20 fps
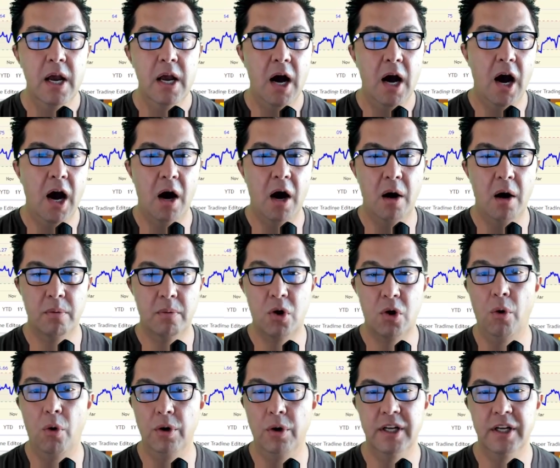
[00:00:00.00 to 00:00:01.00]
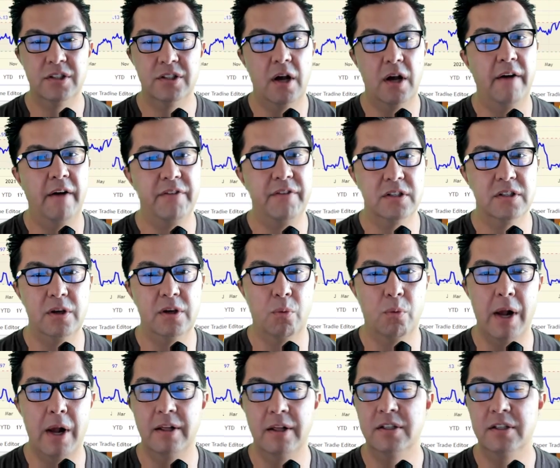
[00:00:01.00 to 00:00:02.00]
Gold has obviously
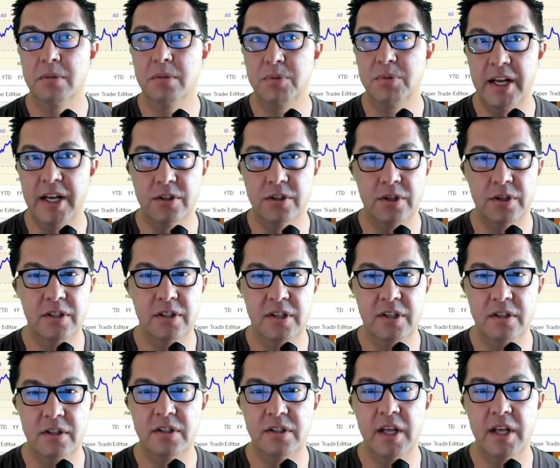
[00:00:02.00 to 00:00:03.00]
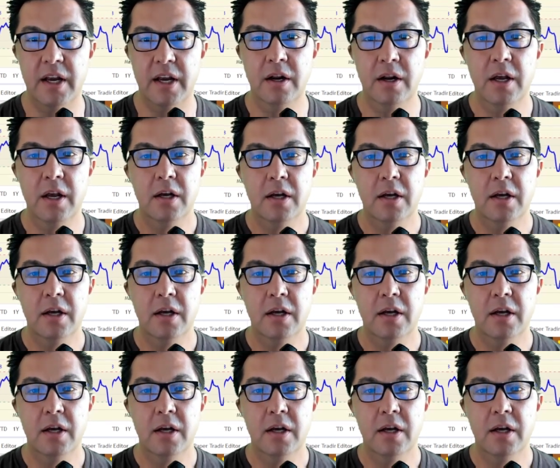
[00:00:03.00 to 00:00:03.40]
rallied substantially since then.